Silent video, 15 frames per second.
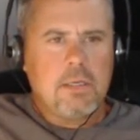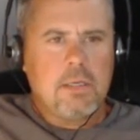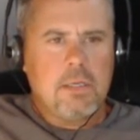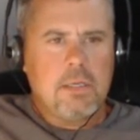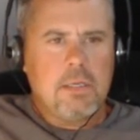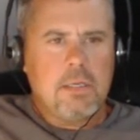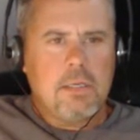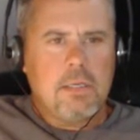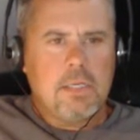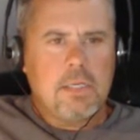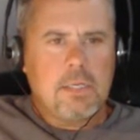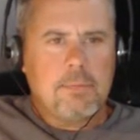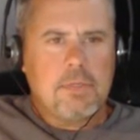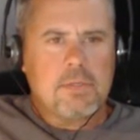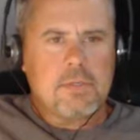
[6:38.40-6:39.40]
And I'm
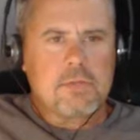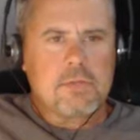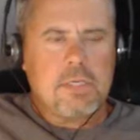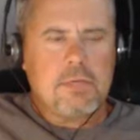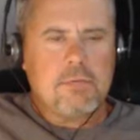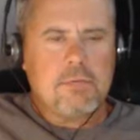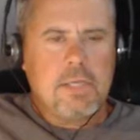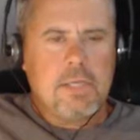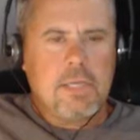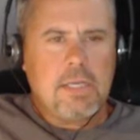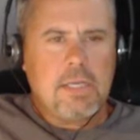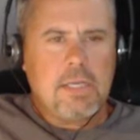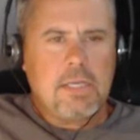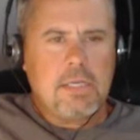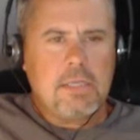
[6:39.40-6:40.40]
going to save
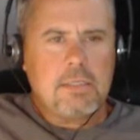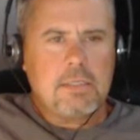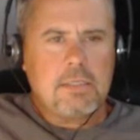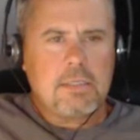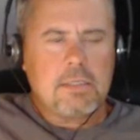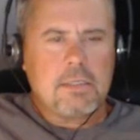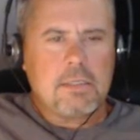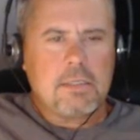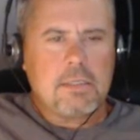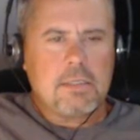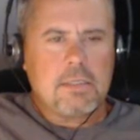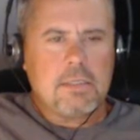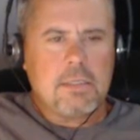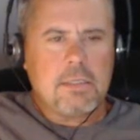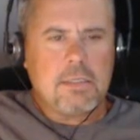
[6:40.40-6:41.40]
that
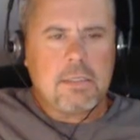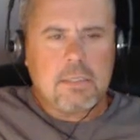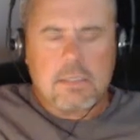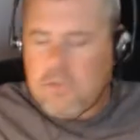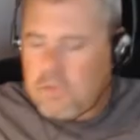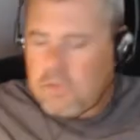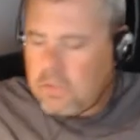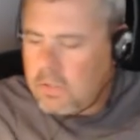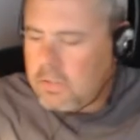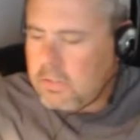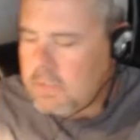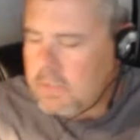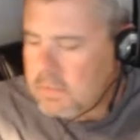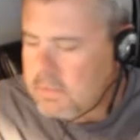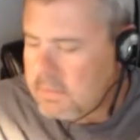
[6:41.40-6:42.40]
and call
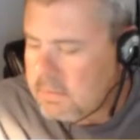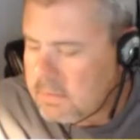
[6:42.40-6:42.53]
it